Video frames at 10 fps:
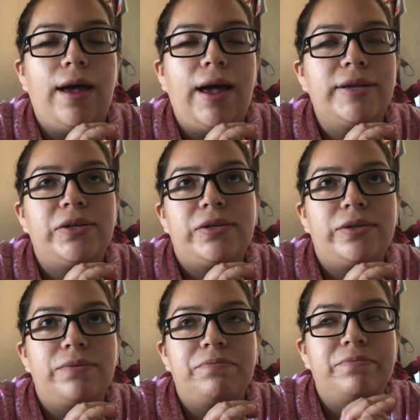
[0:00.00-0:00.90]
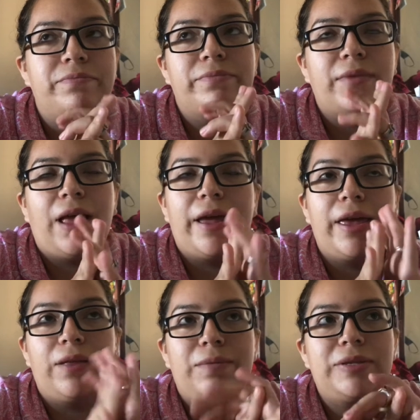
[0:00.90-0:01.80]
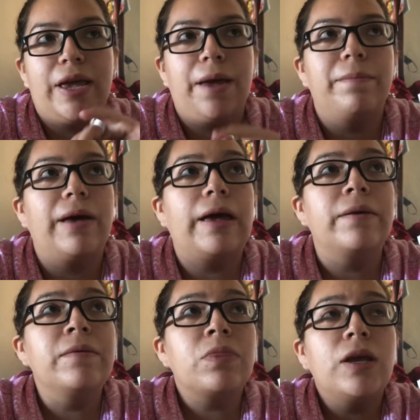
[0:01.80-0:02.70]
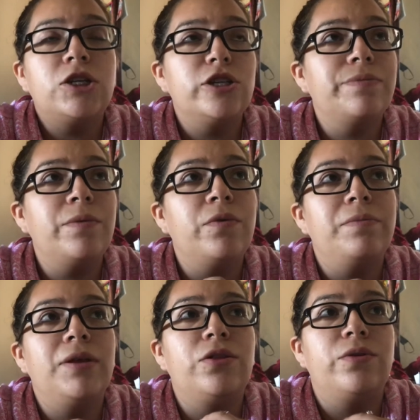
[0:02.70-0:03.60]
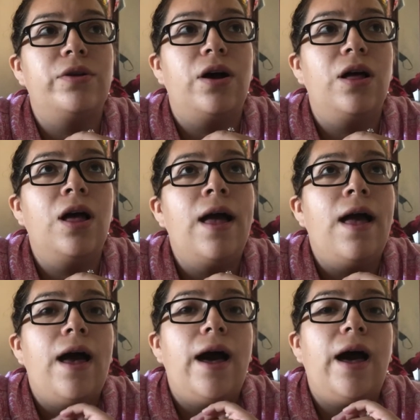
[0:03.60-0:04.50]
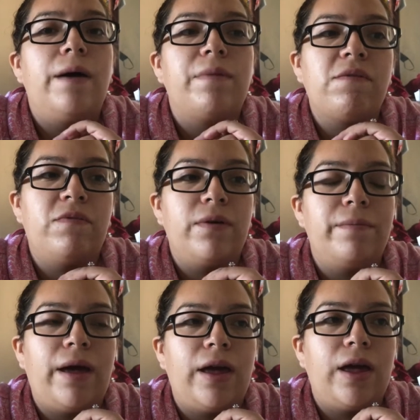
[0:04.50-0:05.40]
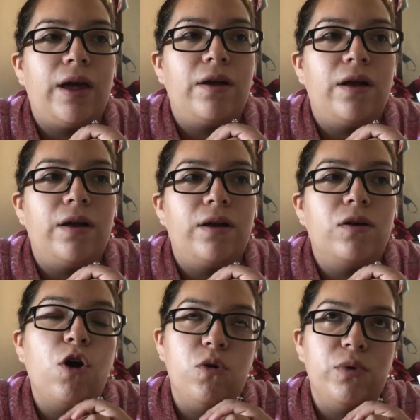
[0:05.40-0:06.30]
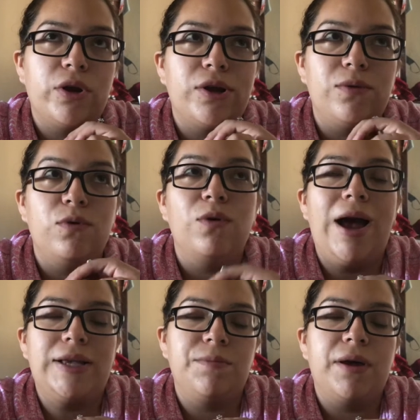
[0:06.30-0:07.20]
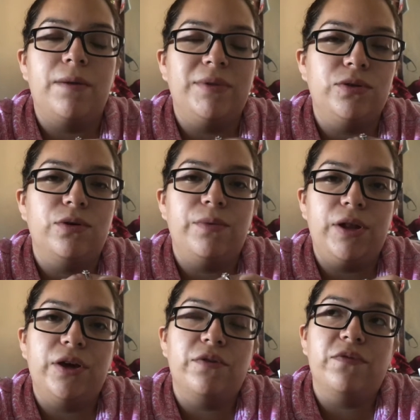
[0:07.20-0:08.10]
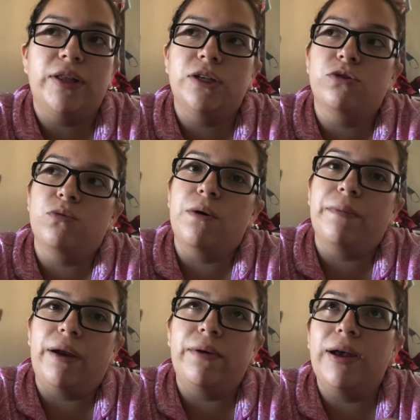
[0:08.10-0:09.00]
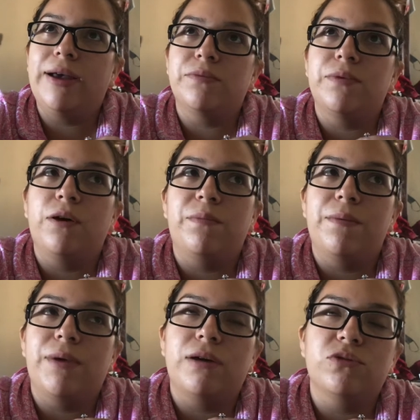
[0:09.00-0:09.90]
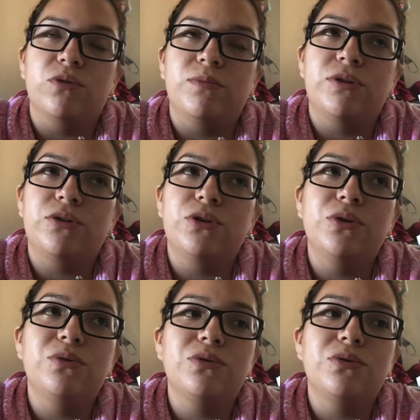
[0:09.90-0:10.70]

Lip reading: I can't even say it, but she's been with me through it all. My coworker, who has become into a really good friend as well, Myra, has been helping me out so much too.